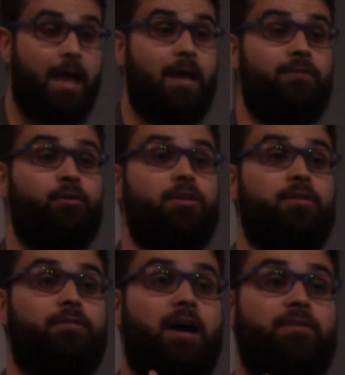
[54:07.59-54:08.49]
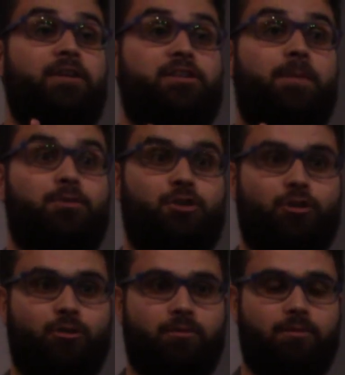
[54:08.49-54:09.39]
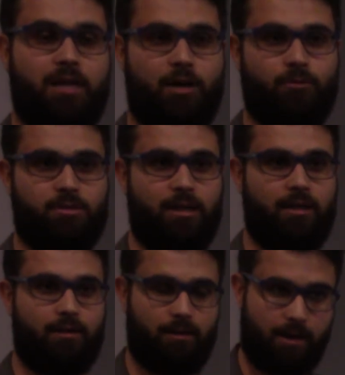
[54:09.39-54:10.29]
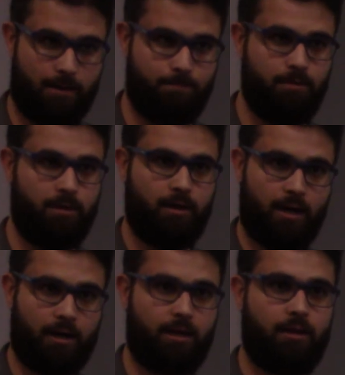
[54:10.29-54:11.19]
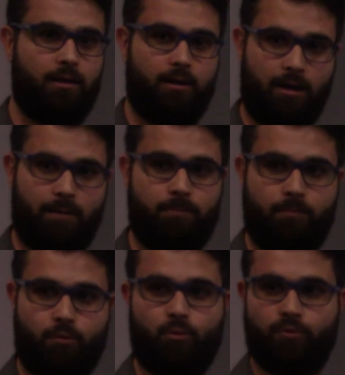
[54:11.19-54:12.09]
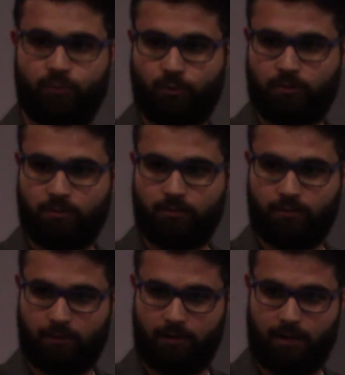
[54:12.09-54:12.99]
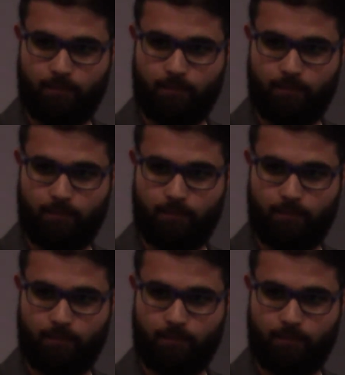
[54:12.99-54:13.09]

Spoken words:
And for the 5 exceptional nouns, like ab, akh, ham, dhu, fu, right?